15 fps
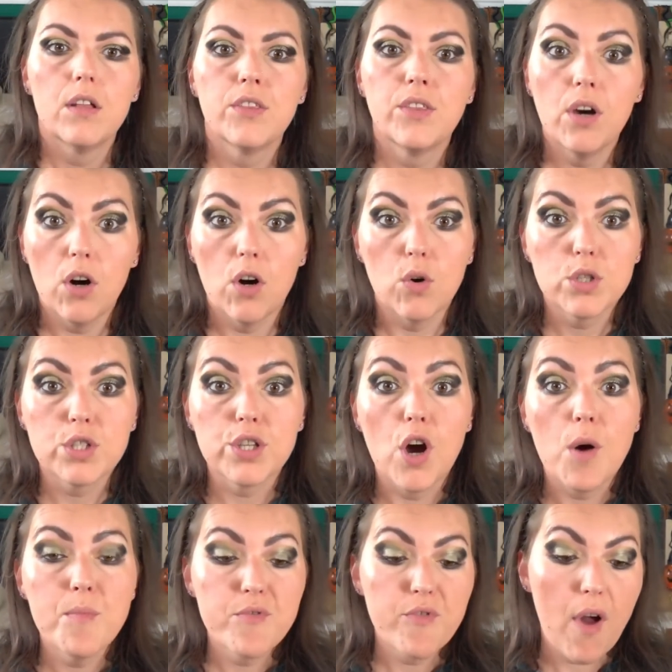though
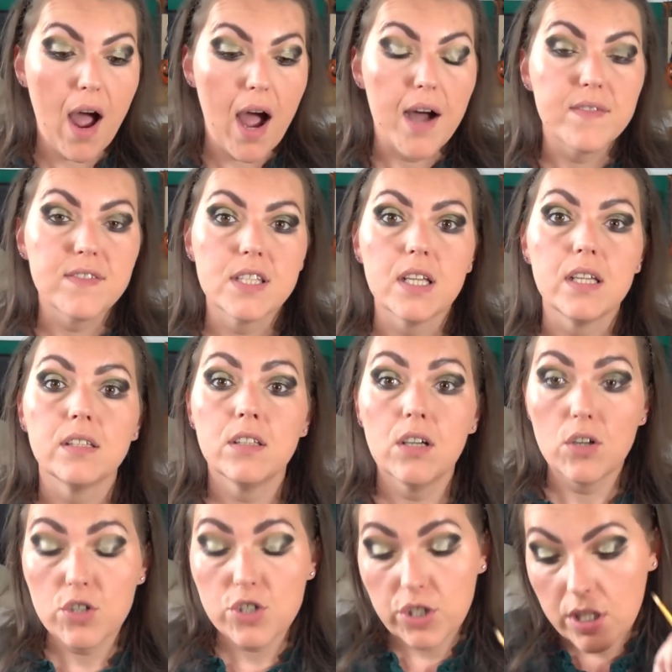some roughs
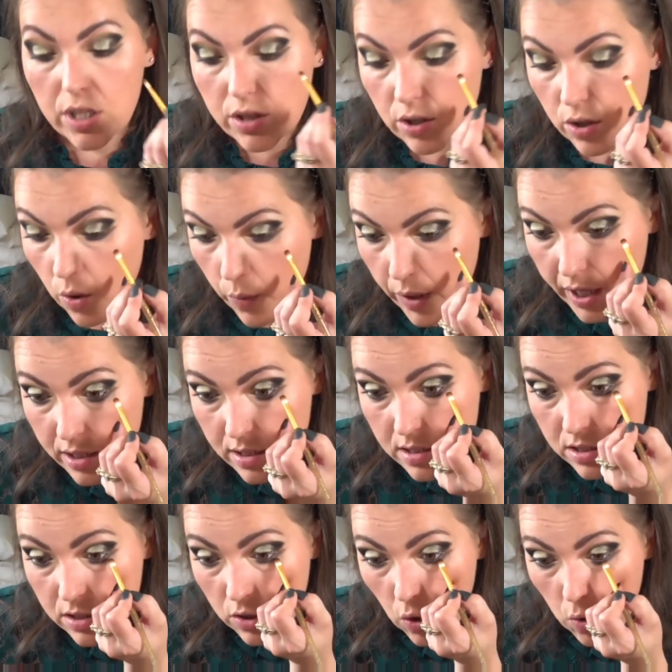indulged in throwing
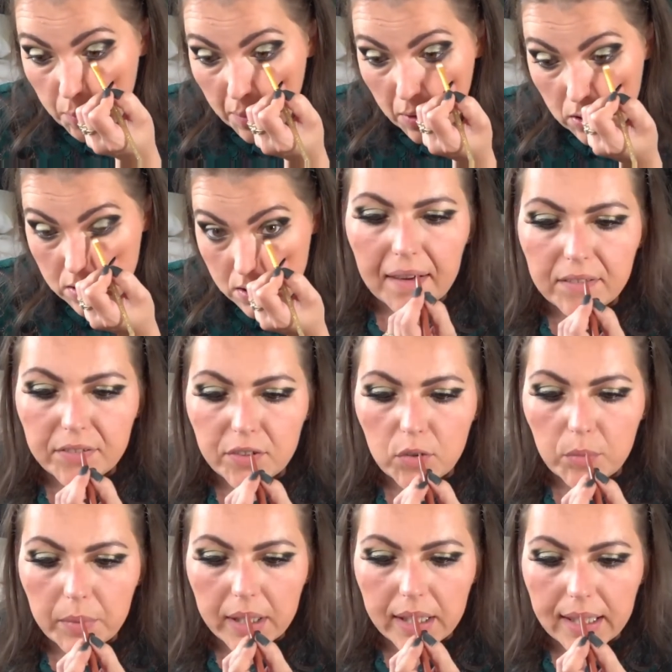snowballs. A few
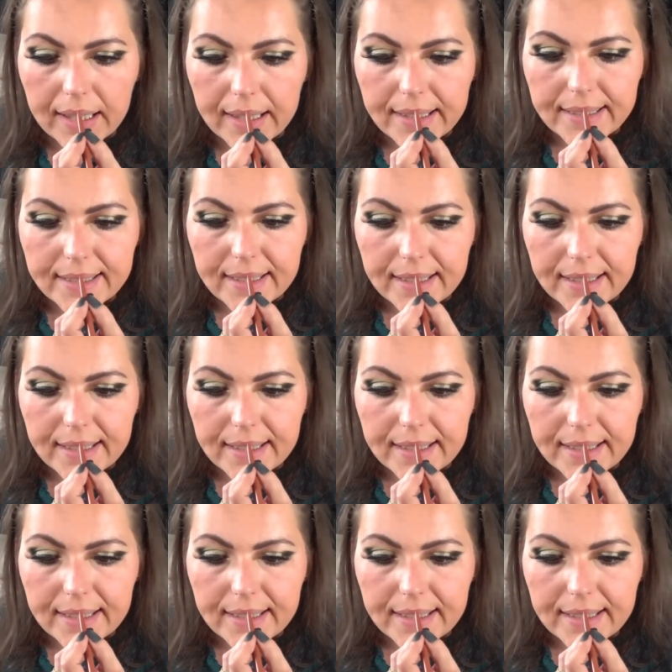minutes